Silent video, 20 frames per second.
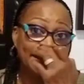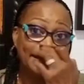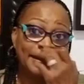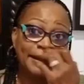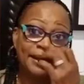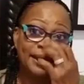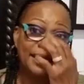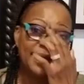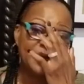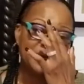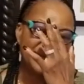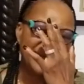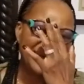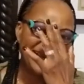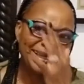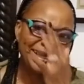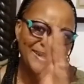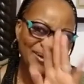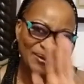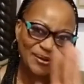And I
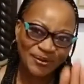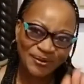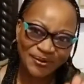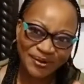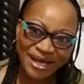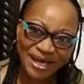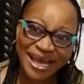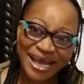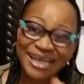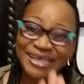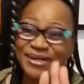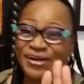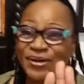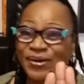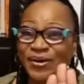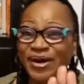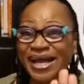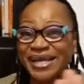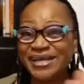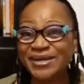know.
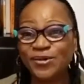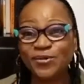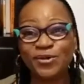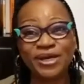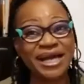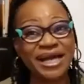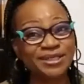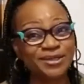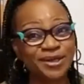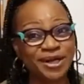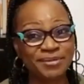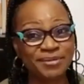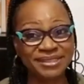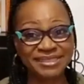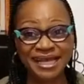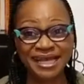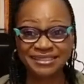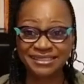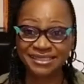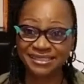We can't talk about
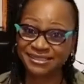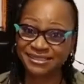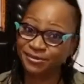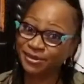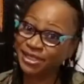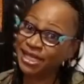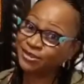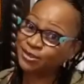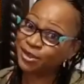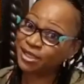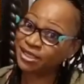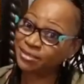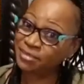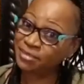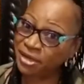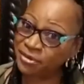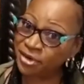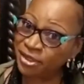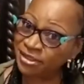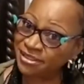side chicks without talking about
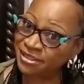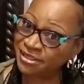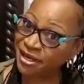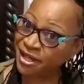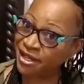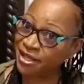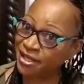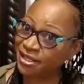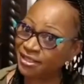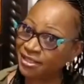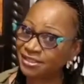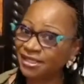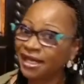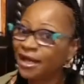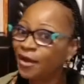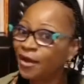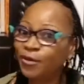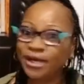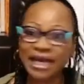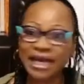Ron's girls.
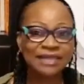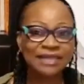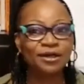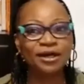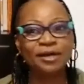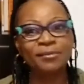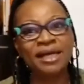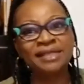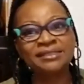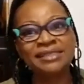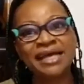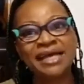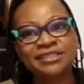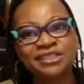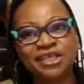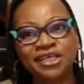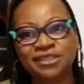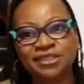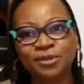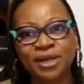We can't talk about side
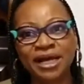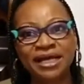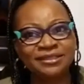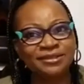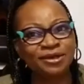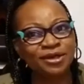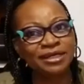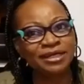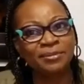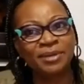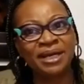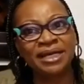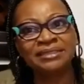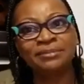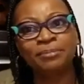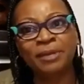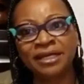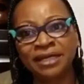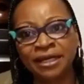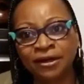chicks without talking about
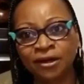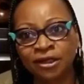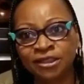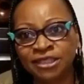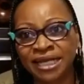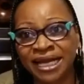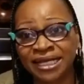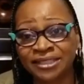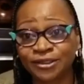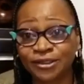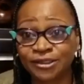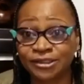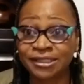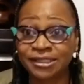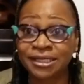independent contractors.